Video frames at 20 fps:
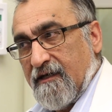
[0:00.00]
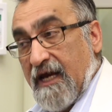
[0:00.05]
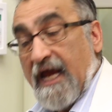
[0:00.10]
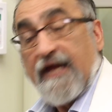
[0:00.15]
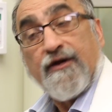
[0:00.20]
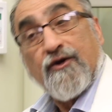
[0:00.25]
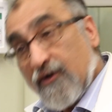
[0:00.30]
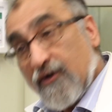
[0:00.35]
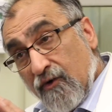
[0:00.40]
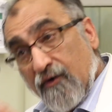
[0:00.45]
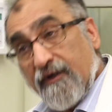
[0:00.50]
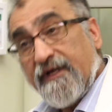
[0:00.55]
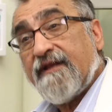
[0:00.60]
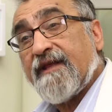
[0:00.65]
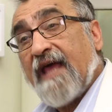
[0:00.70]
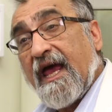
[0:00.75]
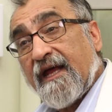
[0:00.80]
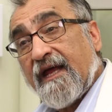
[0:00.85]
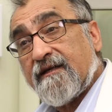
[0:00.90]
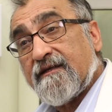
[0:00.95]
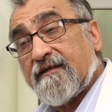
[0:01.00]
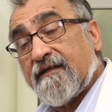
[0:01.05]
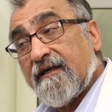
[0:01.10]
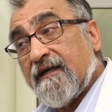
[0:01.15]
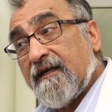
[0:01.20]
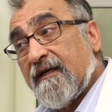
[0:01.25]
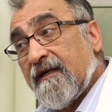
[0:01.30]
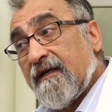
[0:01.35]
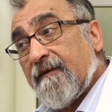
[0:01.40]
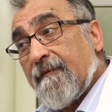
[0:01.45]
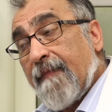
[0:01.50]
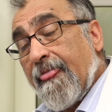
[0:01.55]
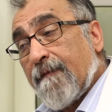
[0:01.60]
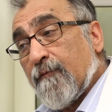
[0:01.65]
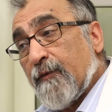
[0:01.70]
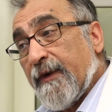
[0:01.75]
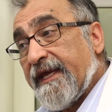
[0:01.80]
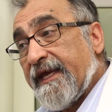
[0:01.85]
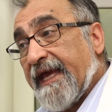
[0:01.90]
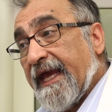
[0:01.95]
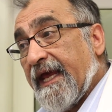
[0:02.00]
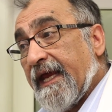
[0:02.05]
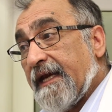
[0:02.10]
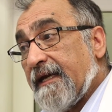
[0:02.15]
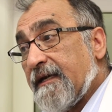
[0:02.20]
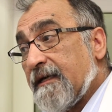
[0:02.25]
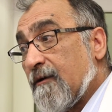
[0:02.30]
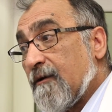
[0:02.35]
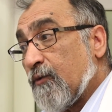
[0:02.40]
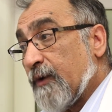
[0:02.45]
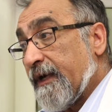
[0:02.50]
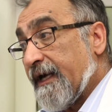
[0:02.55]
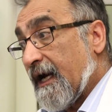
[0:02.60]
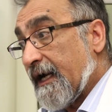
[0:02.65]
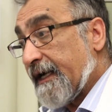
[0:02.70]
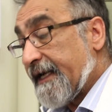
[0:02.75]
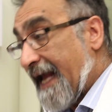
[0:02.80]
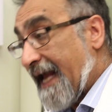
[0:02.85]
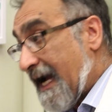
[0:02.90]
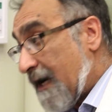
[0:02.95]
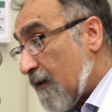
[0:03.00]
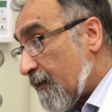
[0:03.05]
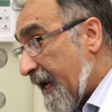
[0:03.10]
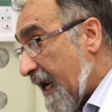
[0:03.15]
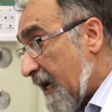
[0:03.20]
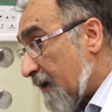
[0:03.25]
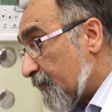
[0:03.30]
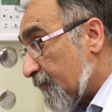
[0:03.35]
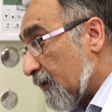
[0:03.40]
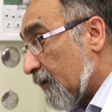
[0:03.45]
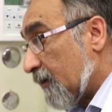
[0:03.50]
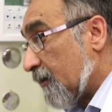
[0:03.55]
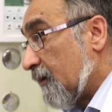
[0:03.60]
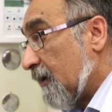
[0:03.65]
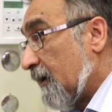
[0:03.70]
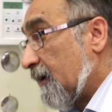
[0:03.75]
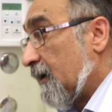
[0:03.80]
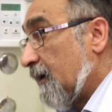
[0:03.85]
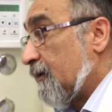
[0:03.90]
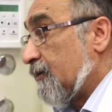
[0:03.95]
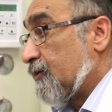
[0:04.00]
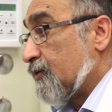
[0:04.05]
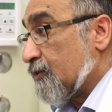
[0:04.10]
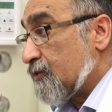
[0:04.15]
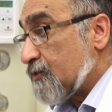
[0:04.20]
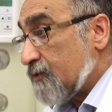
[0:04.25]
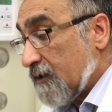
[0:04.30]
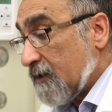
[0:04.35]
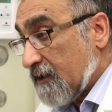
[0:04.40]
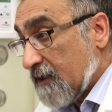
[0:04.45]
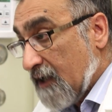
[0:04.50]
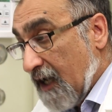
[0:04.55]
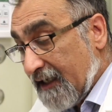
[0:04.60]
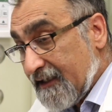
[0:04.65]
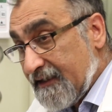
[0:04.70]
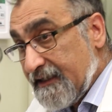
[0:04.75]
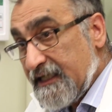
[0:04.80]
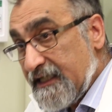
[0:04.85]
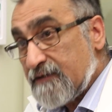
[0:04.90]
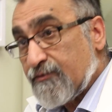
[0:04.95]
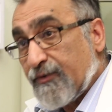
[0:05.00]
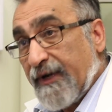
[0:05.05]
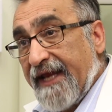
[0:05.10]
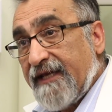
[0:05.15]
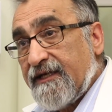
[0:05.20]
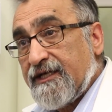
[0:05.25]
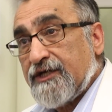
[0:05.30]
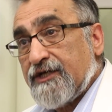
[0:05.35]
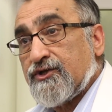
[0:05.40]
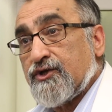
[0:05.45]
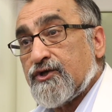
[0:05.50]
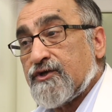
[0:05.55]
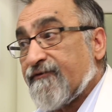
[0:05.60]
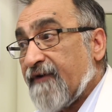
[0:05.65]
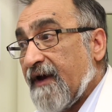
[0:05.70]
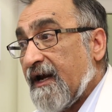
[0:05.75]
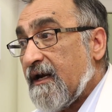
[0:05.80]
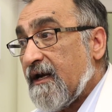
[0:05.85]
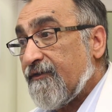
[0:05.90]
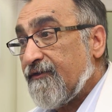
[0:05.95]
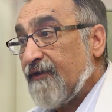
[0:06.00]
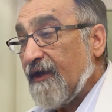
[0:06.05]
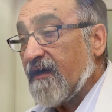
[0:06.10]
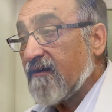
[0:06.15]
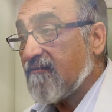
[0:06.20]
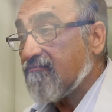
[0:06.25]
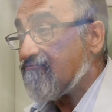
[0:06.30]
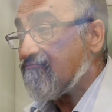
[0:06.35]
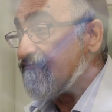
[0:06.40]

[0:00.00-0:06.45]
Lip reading: And not only that, we are now able to cut these brain tissues very thin.